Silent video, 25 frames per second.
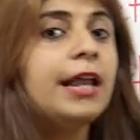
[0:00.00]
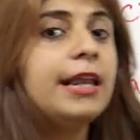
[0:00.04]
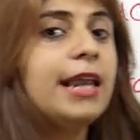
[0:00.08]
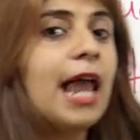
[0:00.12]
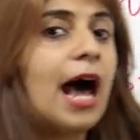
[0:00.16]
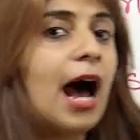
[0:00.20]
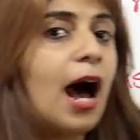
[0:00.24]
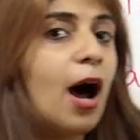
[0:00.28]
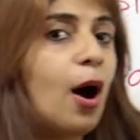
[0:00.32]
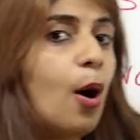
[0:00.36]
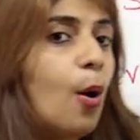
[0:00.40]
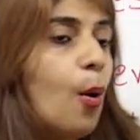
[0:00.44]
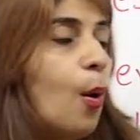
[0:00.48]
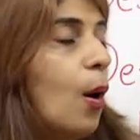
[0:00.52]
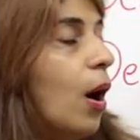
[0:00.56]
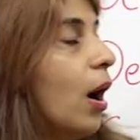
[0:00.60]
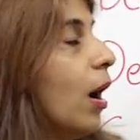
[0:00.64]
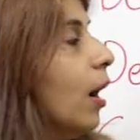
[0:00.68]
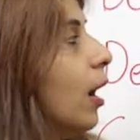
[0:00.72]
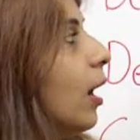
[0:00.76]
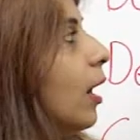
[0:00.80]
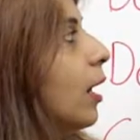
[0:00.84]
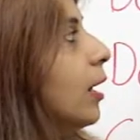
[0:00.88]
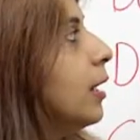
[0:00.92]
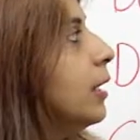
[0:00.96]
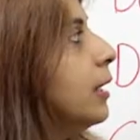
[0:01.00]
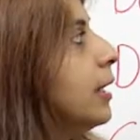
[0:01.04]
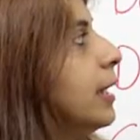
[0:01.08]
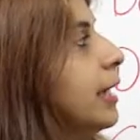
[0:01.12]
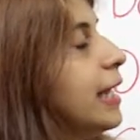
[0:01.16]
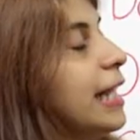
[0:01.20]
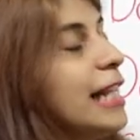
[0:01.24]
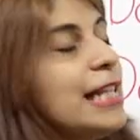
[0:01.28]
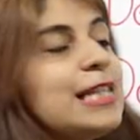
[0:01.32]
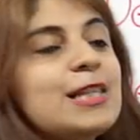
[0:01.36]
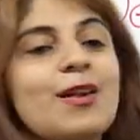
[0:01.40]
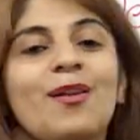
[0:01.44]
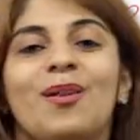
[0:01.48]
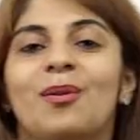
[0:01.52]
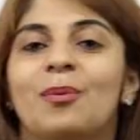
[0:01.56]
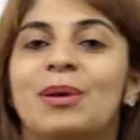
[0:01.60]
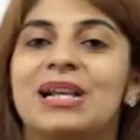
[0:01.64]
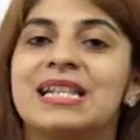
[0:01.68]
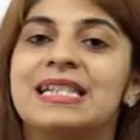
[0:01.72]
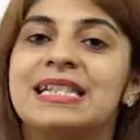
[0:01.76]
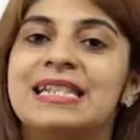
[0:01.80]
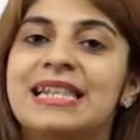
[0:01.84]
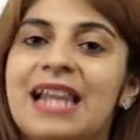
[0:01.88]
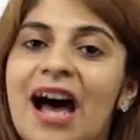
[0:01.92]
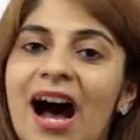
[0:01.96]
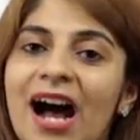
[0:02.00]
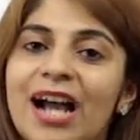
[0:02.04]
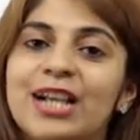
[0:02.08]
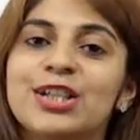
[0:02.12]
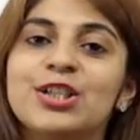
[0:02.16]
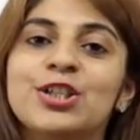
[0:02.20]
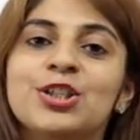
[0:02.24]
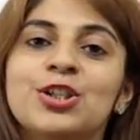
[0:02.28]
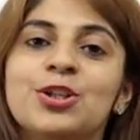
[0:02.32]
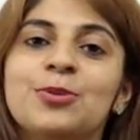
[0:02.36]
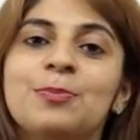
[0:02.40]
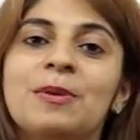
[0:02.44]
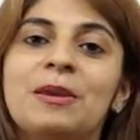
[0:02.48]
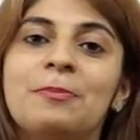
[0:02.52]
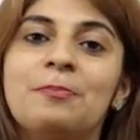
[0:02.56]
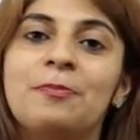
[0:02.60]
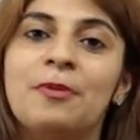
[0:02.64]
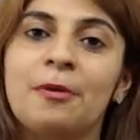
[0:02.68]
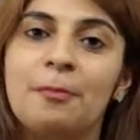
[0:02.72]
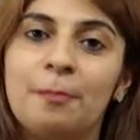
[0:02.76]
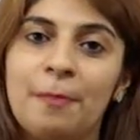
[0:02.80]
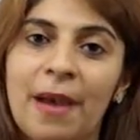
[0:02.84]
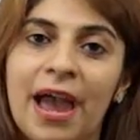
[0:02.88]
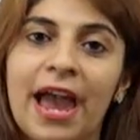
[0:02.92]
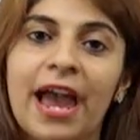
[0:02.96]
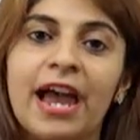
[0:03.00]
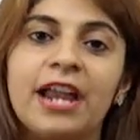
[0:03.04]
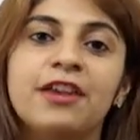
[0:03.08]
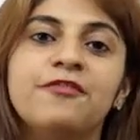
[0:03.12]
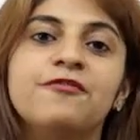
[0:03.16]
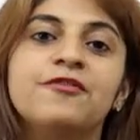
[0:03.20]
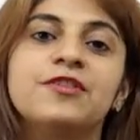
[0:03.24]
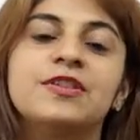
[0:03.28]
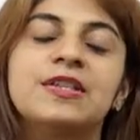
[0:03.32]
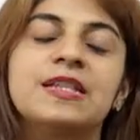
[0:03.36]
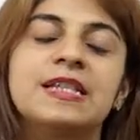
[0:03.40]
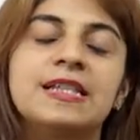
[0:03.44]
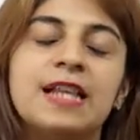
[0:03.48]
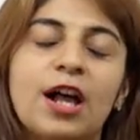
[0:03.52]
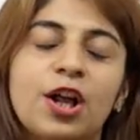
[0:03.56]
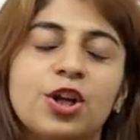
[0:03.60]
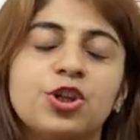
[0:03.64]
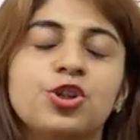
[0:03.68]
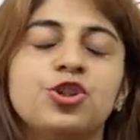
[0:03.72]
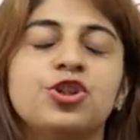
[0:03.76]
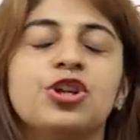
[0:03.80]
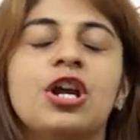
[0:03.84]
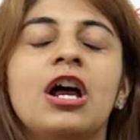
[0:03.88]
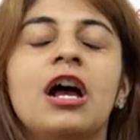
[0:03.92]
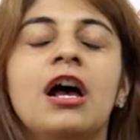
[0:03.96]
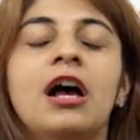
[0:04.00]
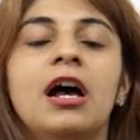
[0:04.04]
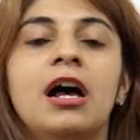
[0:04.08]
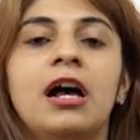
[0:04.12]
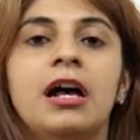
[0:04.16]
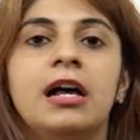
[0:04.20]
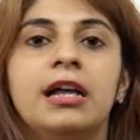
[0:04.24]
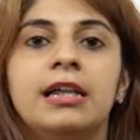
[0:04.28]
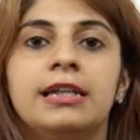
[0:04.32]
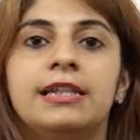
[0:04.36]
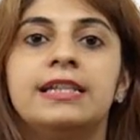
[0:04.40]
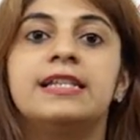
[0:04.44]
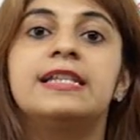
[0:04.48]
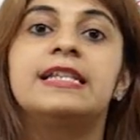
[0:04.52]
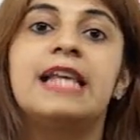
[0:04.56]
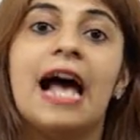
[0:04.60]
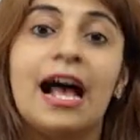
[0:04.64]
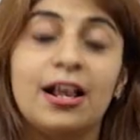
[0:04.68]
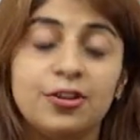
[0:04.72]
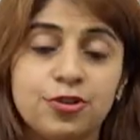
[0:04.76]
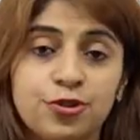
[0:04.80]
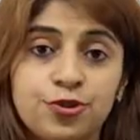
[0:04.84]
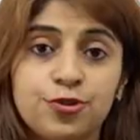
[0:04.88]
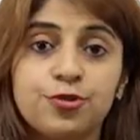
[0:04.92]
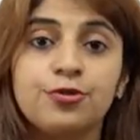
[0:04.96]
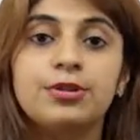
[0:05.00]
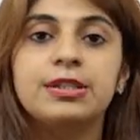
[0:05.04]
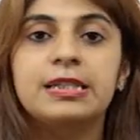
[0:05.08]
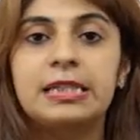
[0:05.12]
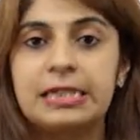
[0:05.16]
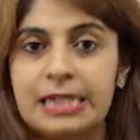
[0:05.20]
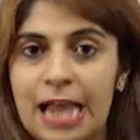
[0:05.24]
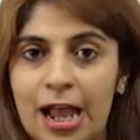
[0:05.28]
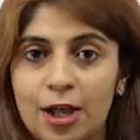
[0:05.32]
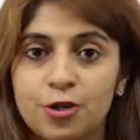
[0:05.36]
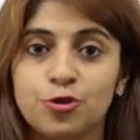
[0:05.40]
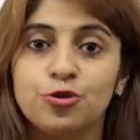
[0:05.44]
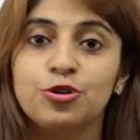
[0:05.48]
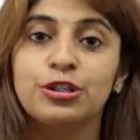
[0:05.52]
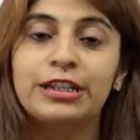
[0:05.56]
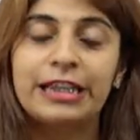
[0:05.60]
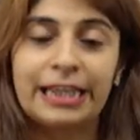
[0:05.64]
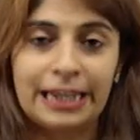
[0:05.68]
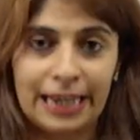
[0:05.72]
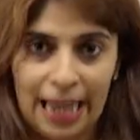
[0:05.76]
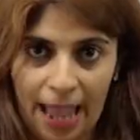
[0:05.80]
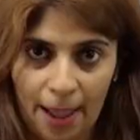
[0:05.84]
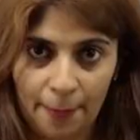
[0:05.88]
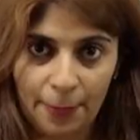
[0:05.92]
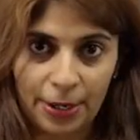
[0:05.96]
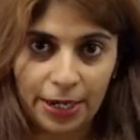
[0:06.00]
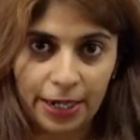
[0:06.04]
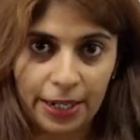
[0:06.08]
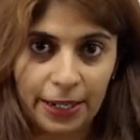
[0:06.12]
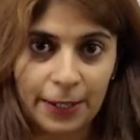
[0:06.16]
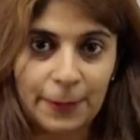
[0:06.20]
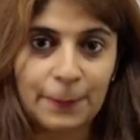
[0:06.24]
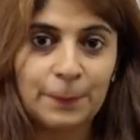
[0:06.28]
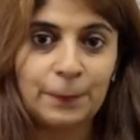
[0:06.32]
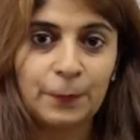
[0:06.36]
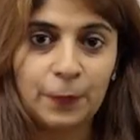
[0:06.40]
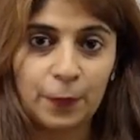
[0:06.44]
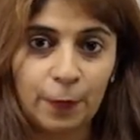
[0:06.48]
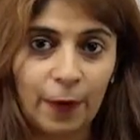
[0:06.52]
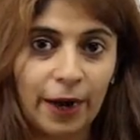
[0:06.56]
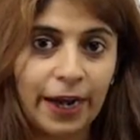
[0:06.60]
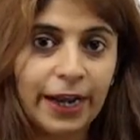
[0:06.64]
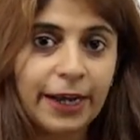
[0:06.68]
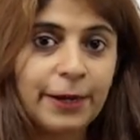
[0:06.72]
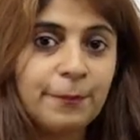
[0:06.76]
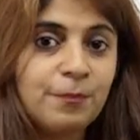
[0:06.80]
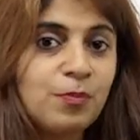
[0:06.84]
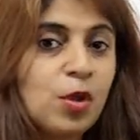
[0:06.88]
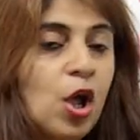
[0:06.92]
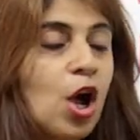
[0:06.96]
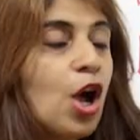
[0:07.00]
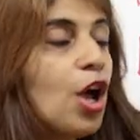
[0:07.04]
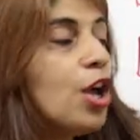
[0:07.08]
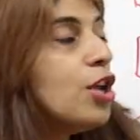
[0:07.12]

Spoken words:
Now, it's always nice to be prepared for such disastrous natural calamity, right?